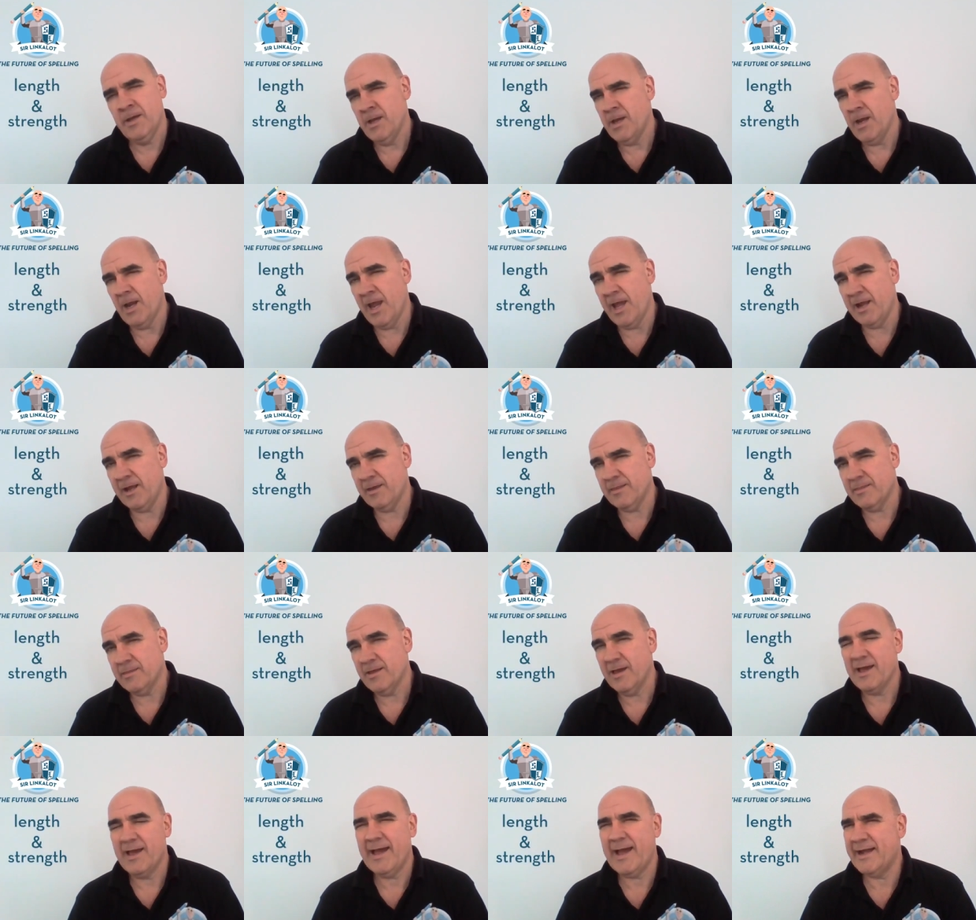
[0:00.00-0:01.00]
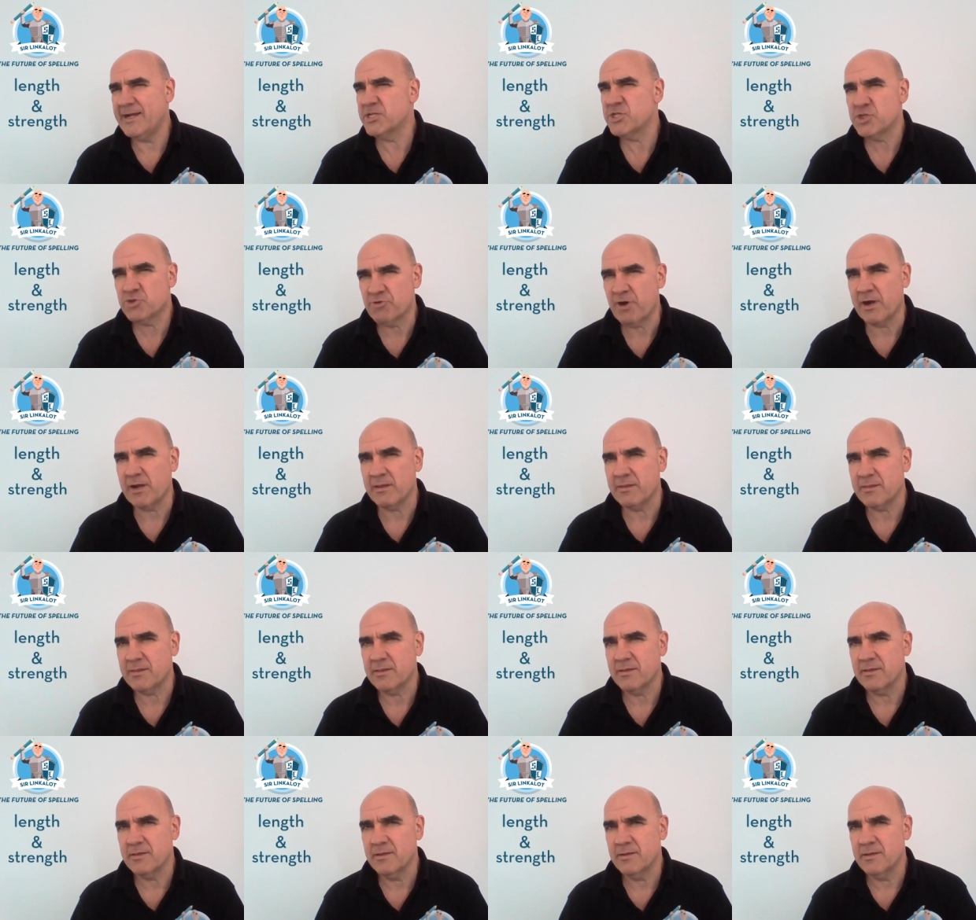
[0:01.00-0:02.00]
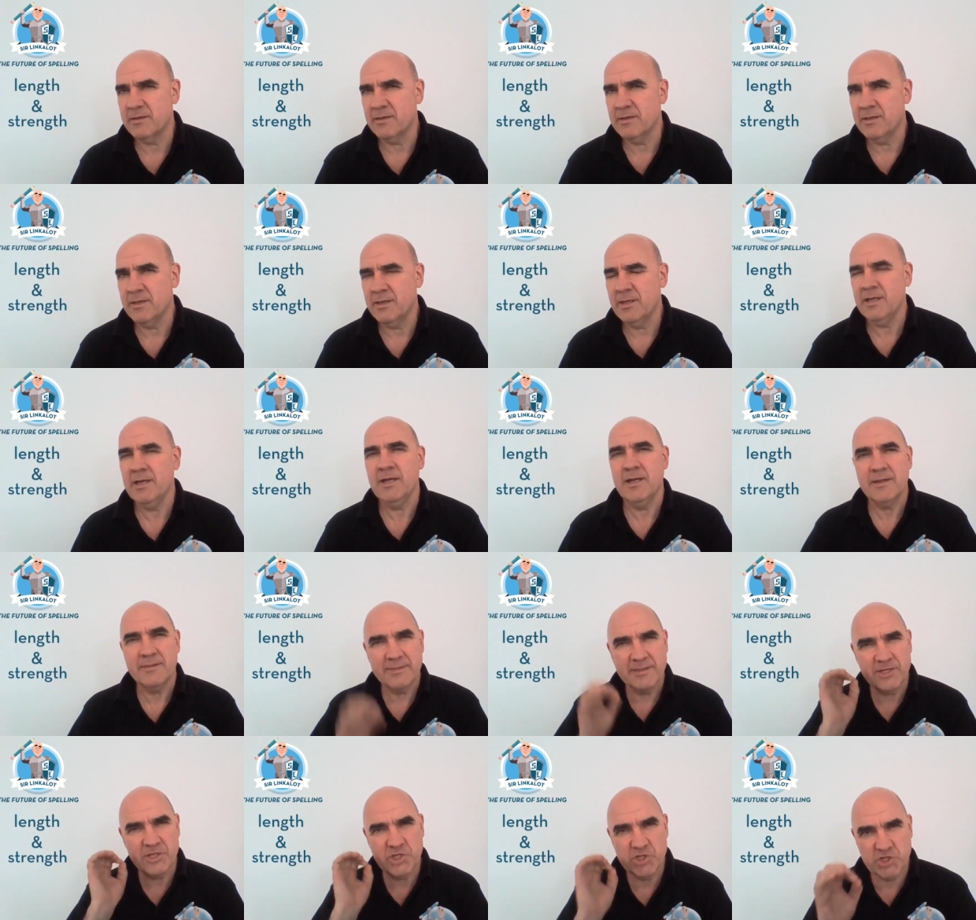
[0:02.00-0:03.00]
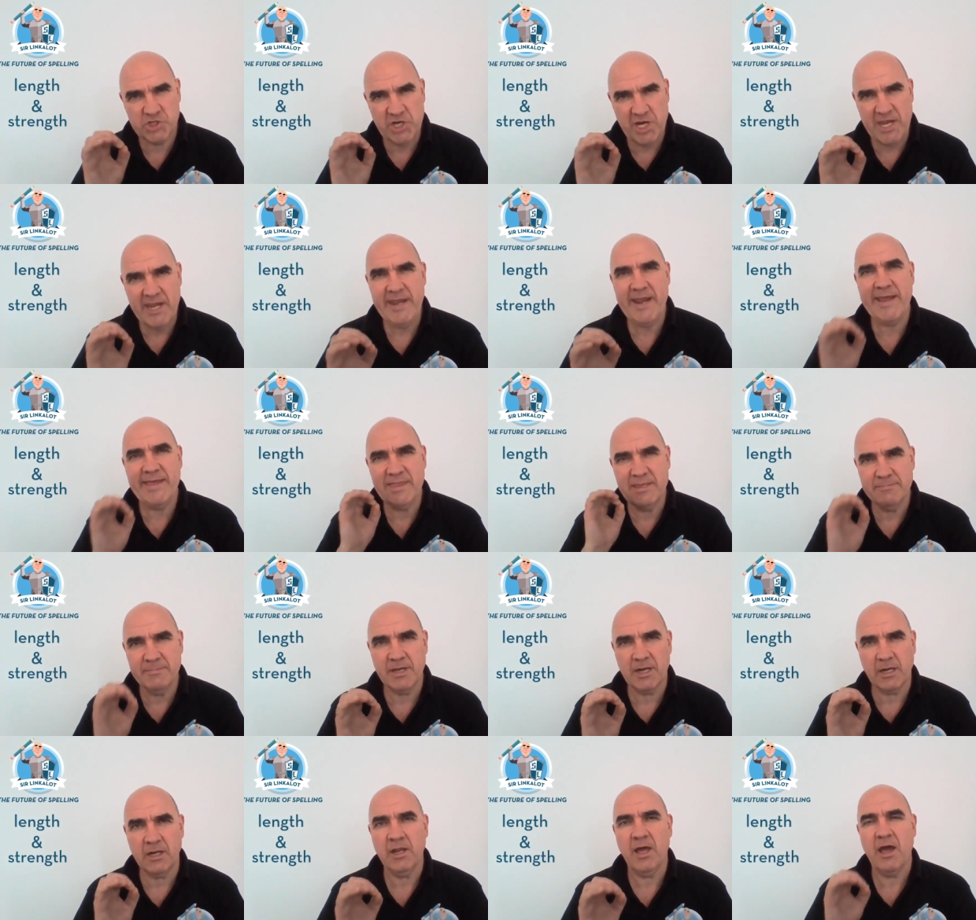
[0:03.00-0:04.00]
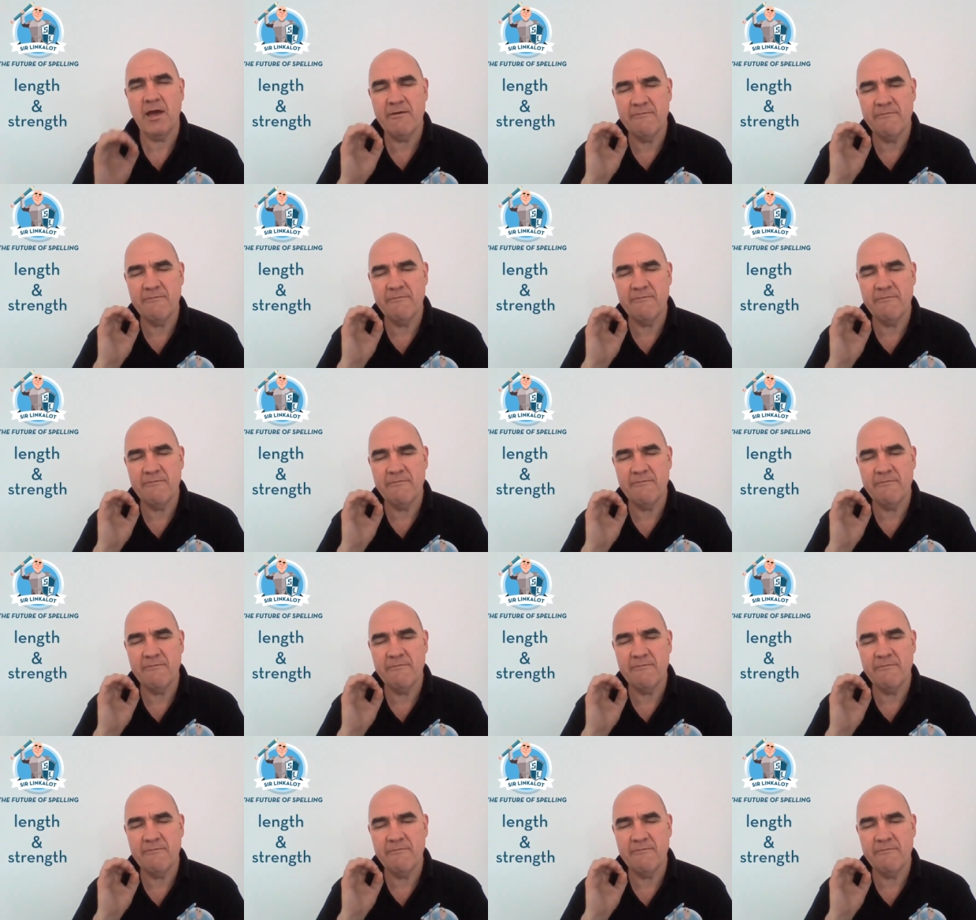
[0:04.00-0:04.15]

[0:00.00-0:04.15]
length and strength. The G in the middle